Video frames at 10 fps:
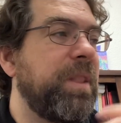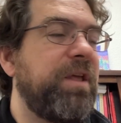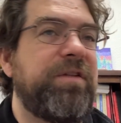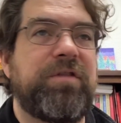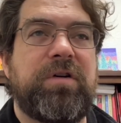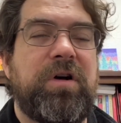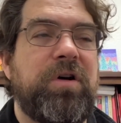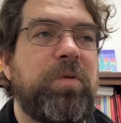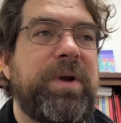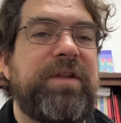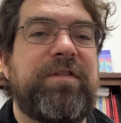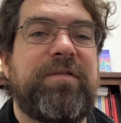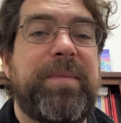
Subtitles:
These are all ways of